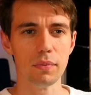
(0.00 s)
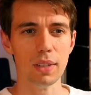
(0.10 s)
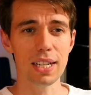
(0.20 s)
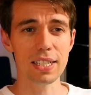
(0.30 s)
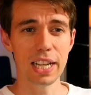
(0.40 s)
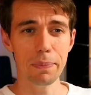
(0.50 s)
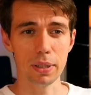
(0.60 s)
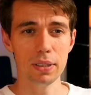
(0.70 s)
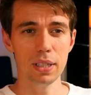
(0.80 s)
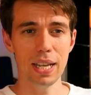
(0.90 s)

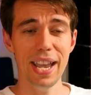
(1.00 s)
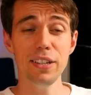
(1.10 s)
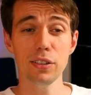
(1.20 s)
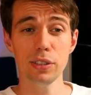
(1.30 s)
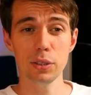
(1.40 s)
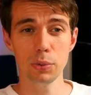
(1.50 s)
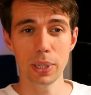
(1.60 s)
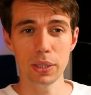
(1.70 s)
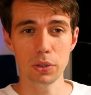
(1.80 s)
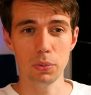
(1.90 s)
Example,
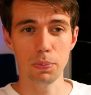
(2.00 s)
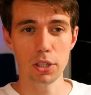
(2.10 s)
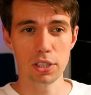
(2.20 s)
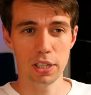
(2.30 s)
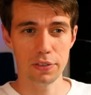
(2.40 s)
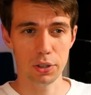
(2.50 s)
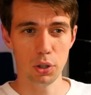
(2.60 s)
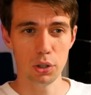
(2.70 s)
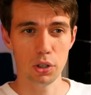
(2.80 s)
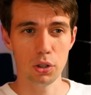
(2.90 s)
822 positives in
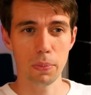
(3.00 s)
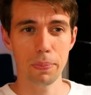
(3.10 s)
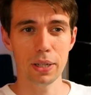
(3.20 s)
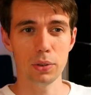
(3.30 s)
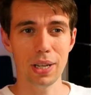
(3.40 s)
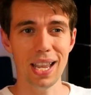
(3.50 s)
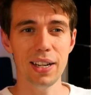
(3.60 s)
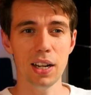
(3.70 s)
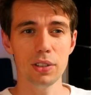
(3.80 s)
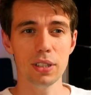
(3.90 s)
Tokyo compared to
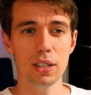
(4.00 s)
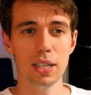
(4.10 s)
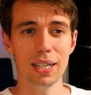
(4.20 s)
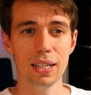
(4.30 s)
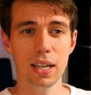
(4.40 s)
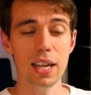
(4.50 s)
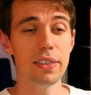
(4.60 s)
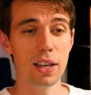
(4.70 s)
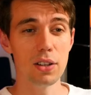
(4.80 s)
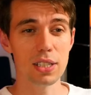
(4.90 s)

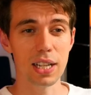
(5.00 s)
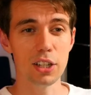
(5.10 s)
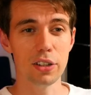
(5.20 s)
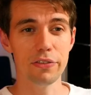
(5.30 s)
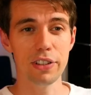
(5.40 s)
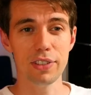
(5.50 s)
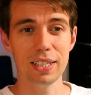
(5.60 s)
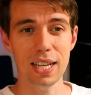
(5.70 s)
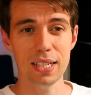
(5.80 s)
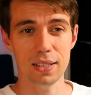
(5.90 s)
8,950
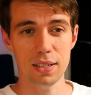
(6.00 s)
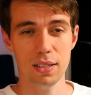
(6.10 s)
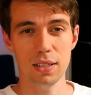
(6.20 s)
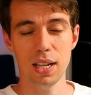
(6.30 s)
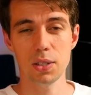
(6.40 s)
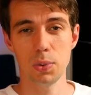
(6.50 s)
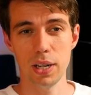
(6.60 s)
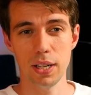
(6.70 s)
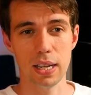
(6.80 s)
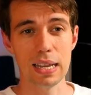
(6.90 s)
tests. That's quite
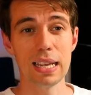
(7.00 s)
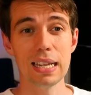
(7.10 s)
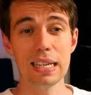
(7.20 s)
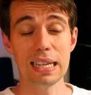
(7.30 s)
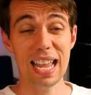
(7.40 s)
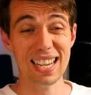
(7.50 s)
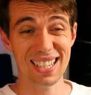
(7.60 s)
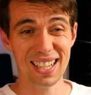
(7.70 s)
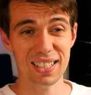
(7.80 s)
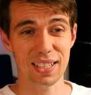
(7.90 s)
high.
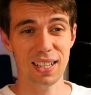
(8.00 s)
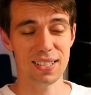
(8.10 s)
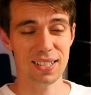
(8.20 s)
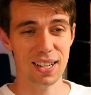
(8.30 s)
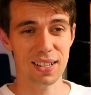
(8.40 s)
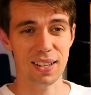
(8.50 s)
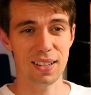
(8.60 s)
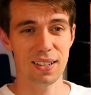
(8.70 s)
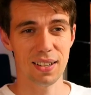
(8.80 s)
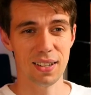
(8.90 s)
Exactly.
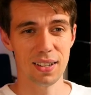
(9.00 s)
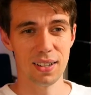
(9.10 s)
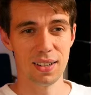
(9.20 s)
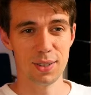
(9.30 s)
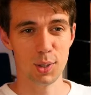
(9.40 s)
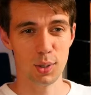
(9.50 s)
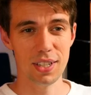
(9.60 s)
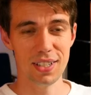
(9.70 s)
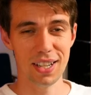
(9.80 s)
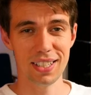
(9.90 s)
So
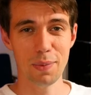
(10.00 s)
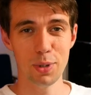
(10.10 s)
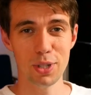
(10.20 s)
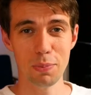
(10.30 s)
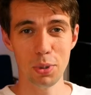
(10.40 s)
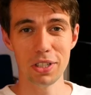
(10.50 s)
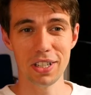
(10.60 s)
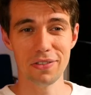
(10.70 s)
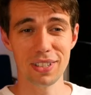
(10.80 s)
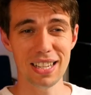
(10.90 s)
this like 10%
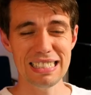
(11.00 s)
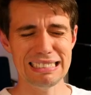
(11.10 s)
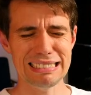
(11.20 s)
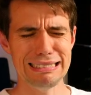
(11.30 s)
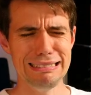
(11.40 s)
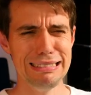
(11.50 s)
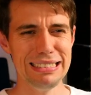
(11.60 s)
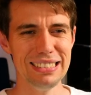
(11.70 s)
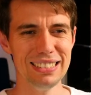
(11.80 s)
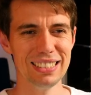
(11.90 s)
positive tests,
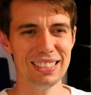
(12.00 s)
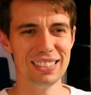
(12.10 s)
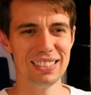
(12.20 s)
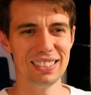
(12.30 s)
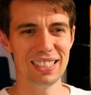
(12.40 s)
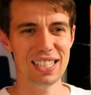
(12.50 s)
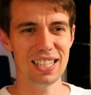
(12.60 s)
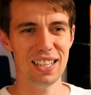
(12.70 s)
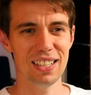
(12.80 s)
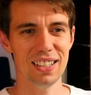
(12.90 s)
oof, that's high.